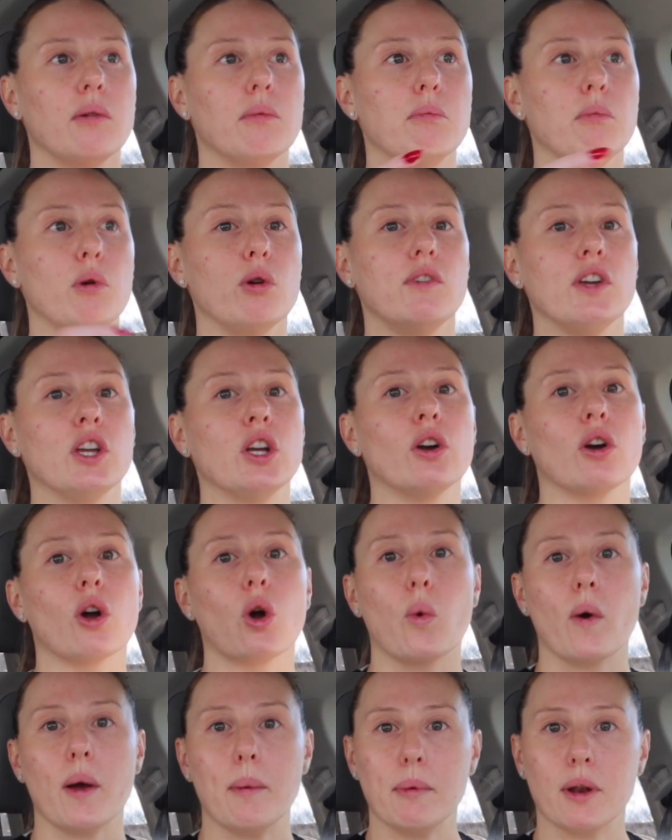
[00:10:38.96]
moving your
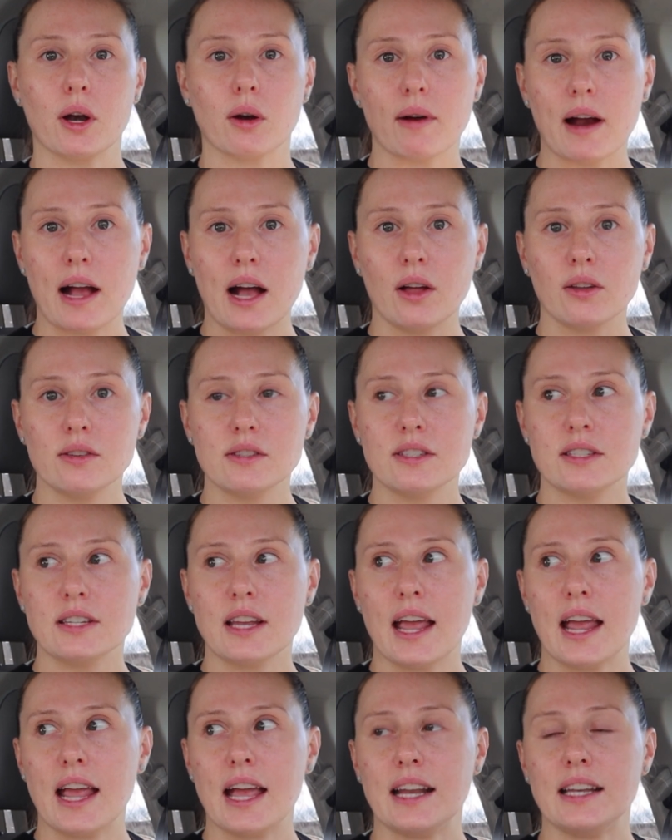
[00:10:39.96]
equipment around
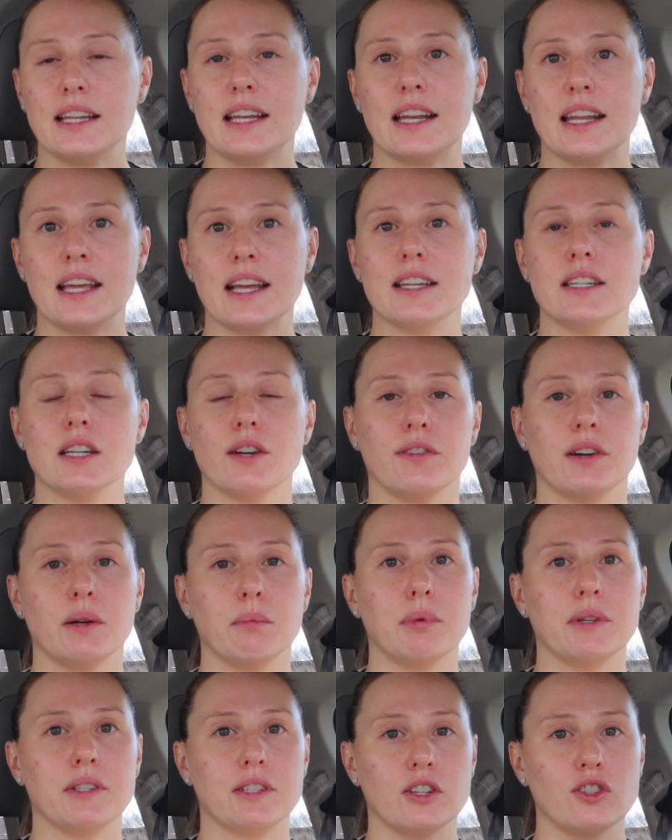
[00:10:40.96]
and getting in
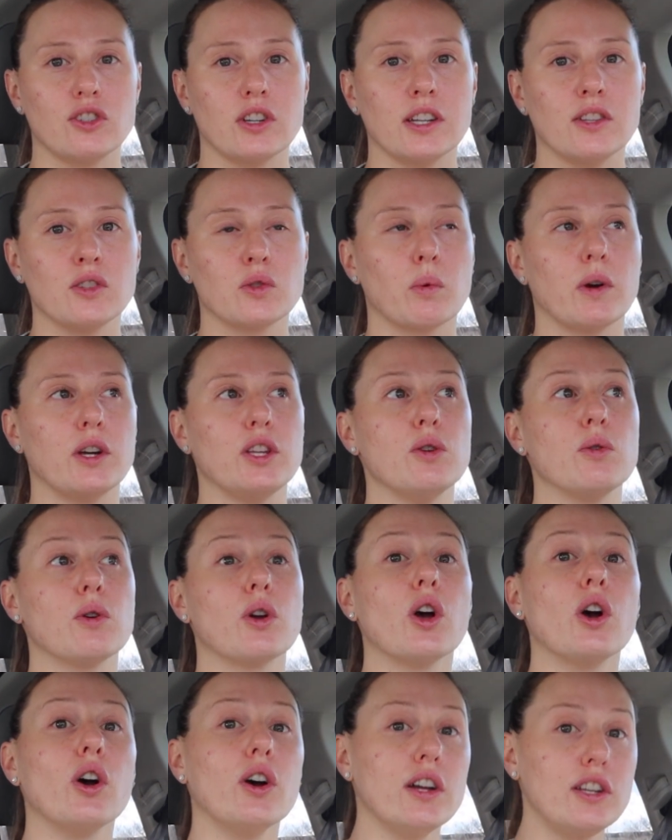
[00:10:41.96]
different positions where you
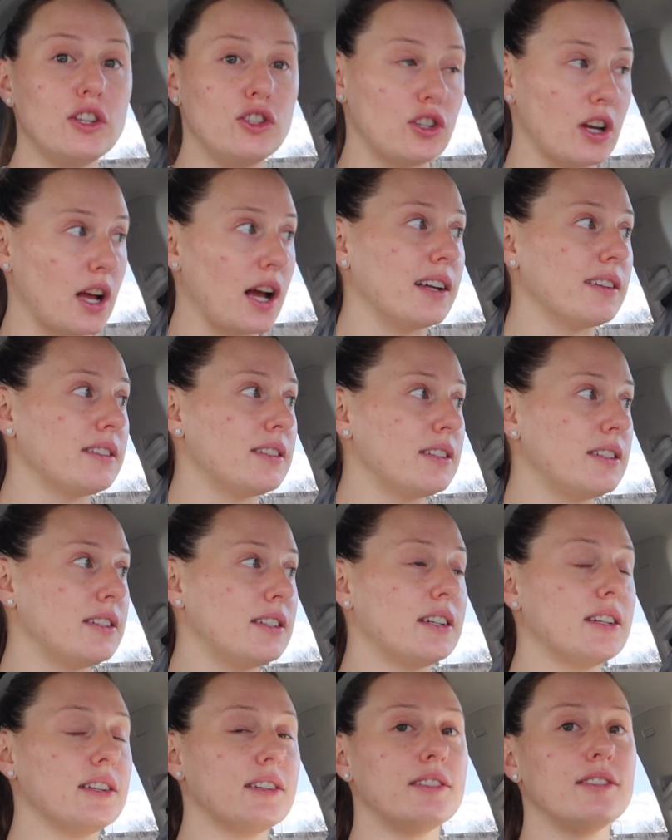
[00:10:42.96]
could
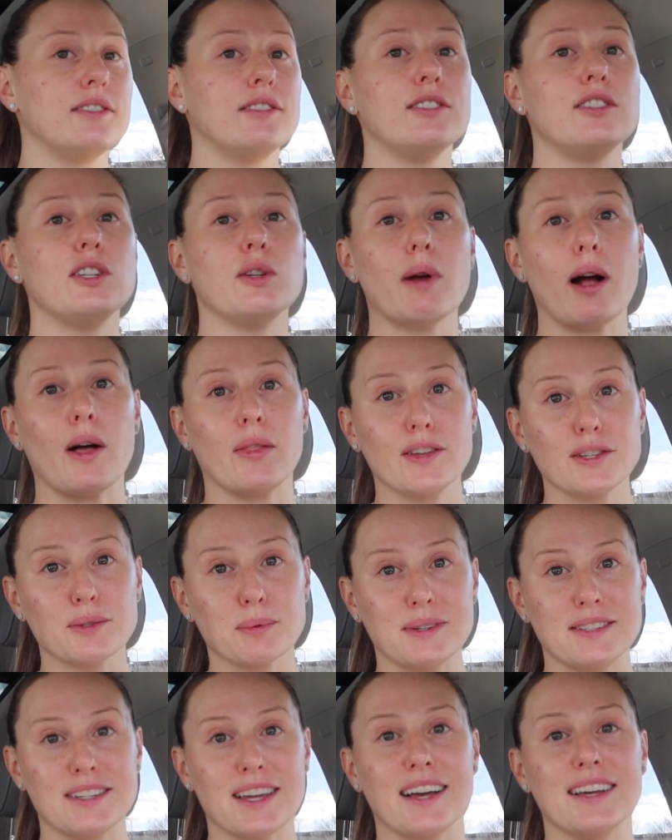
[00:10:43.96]
just do how this
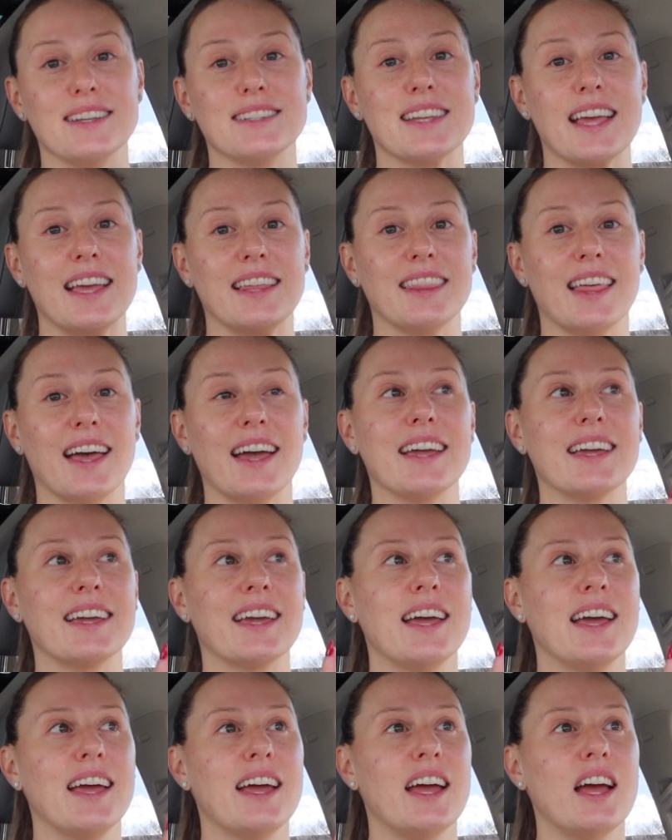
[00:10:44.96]
one does and like
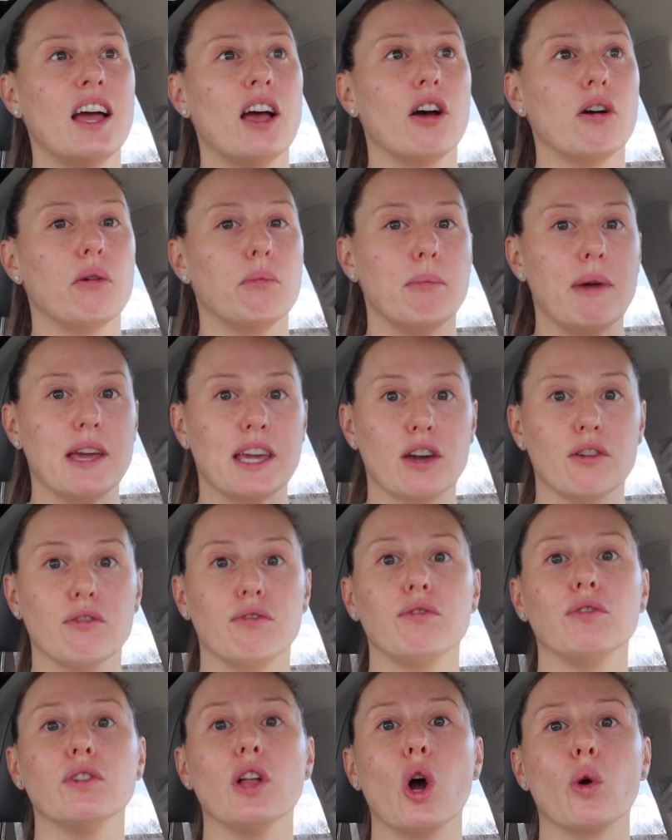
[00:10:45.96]
make it
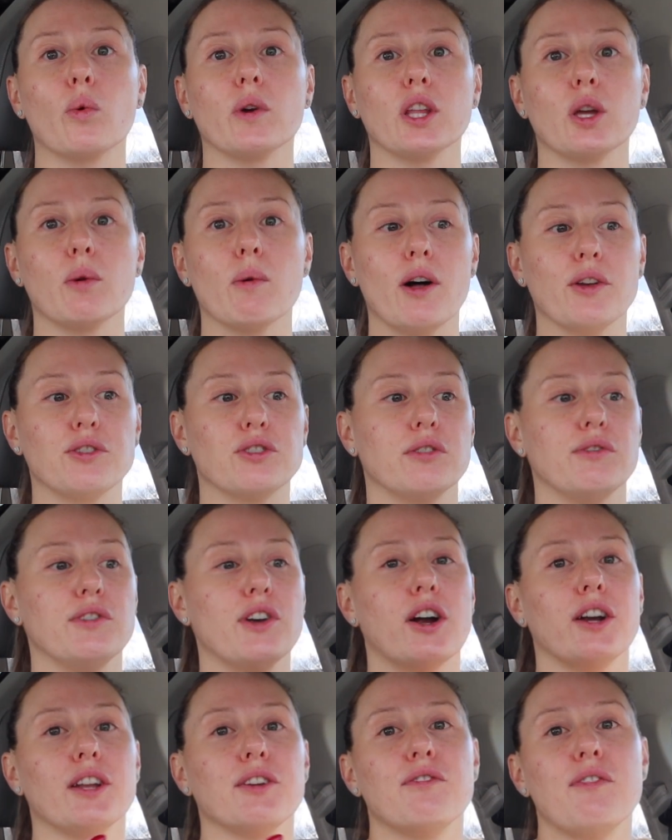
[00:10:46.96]
flow really well. So if you're
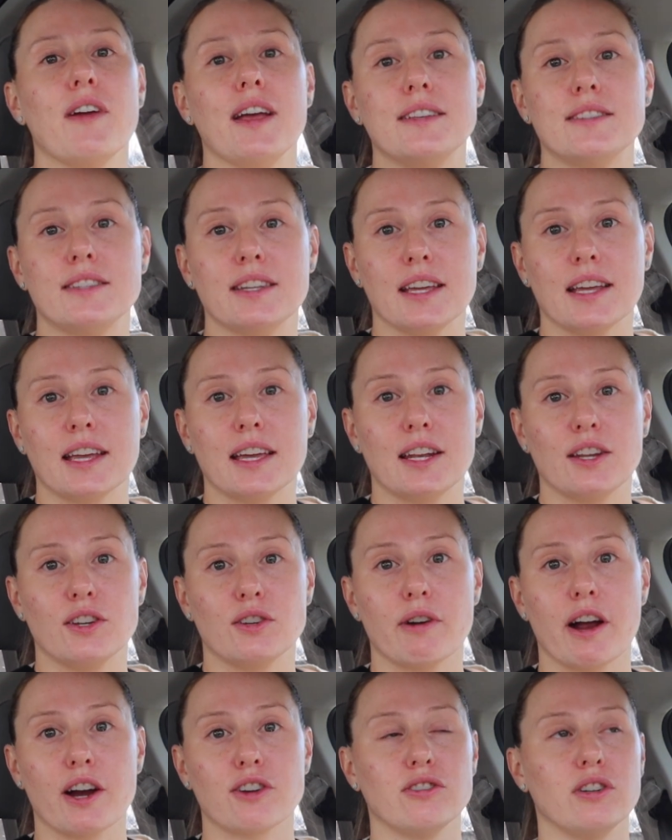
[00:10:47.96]
already facing in a
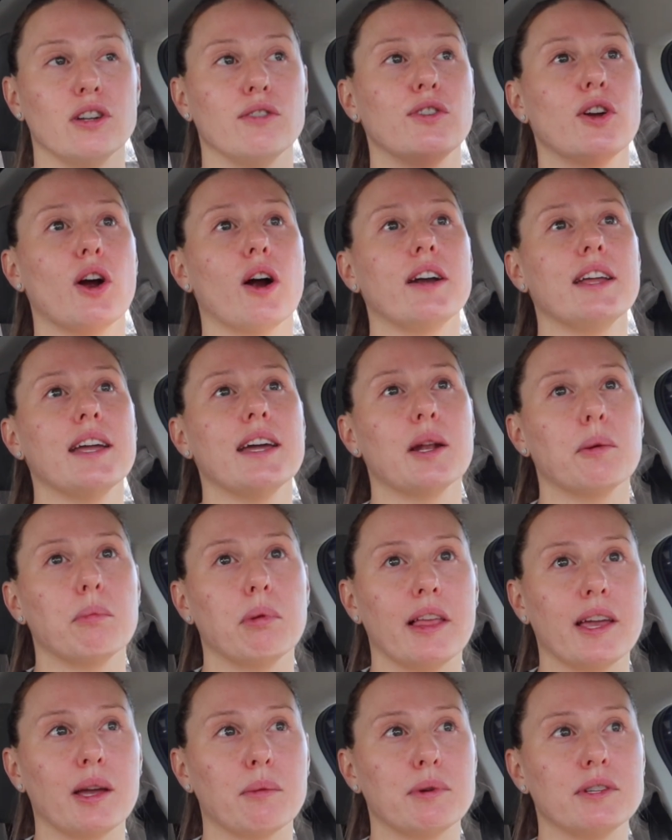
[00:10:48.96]
direction, if you're already in a
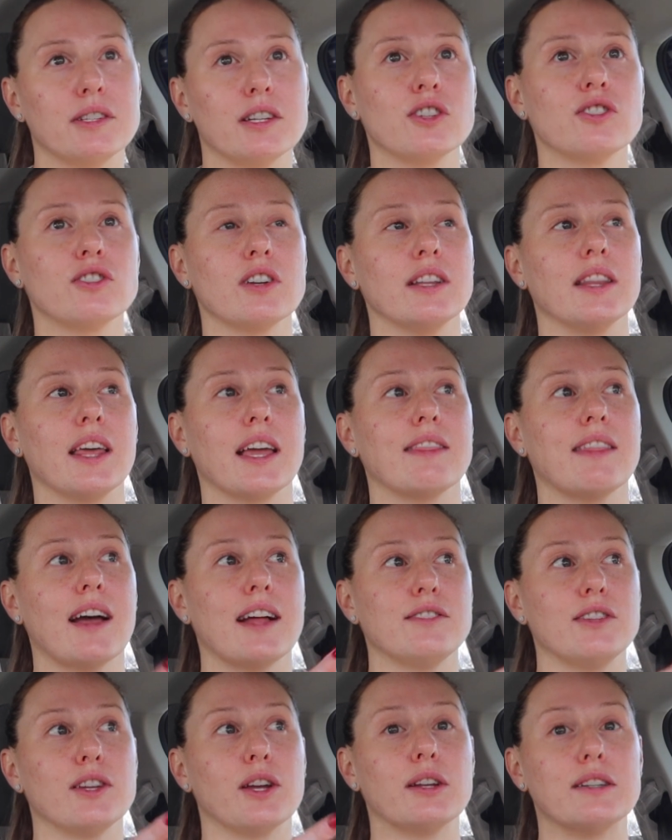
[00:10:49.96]
plank position, like
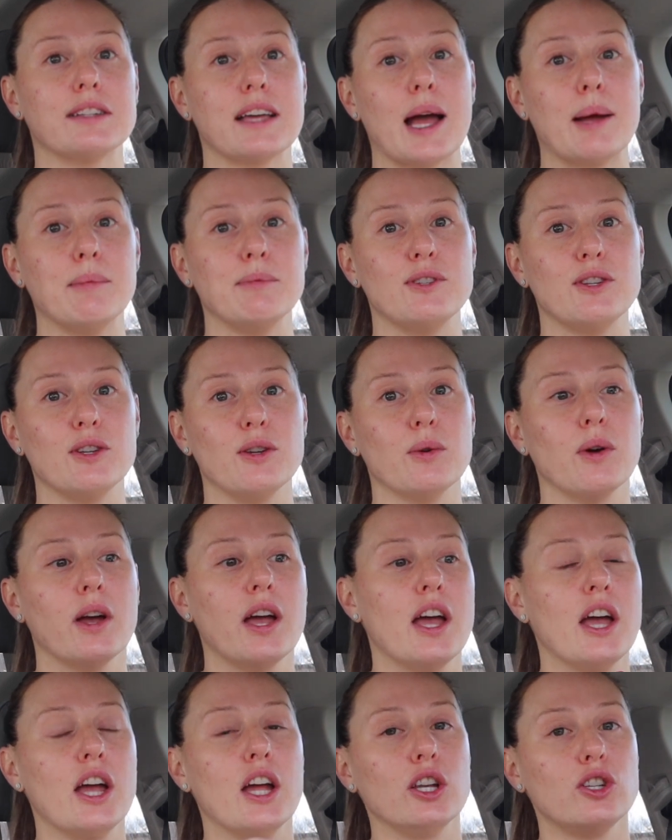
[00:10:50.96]
that's a good time to
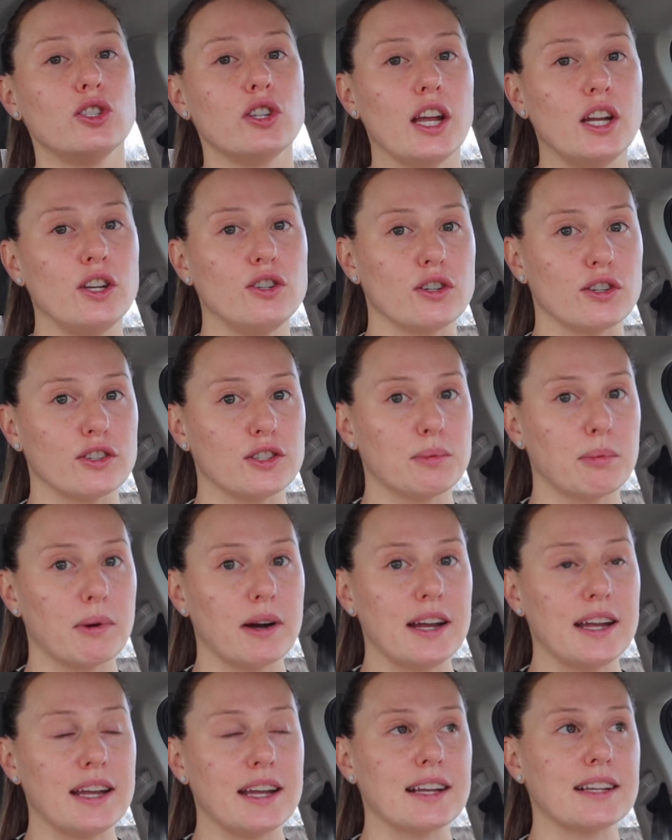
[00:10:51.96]
change your
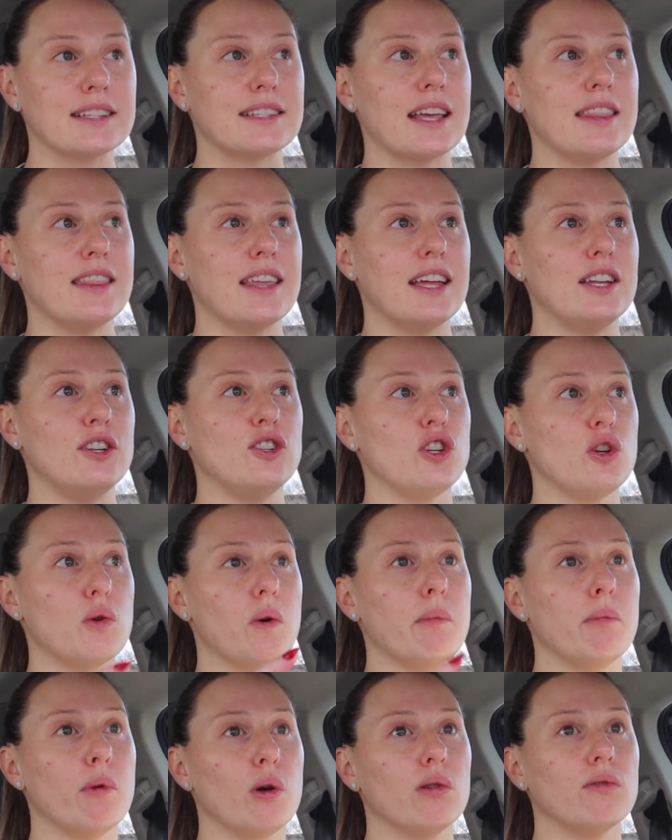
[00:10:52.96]
springs and then do
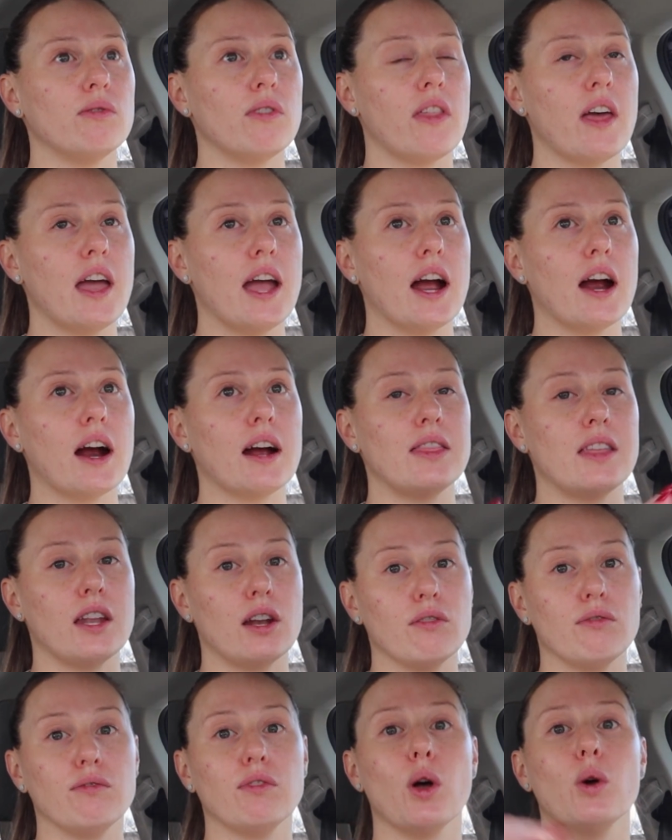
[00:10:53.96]
a move there and then
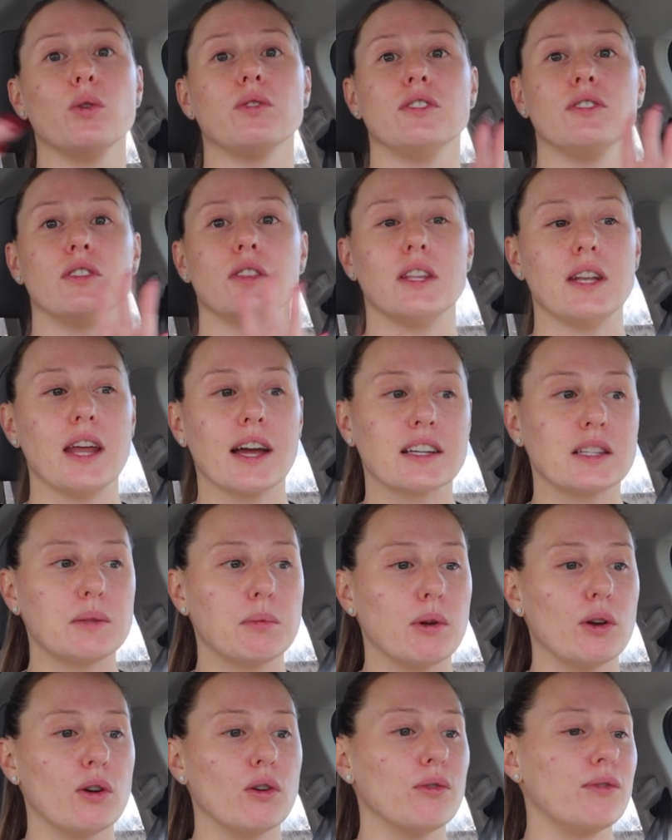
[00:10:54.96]
it flows into the next
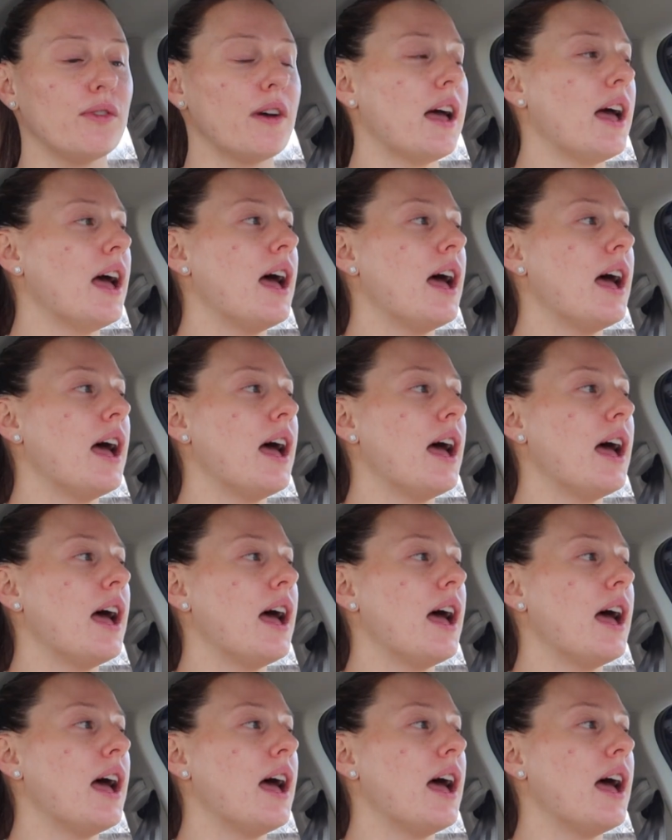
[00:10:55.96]
move.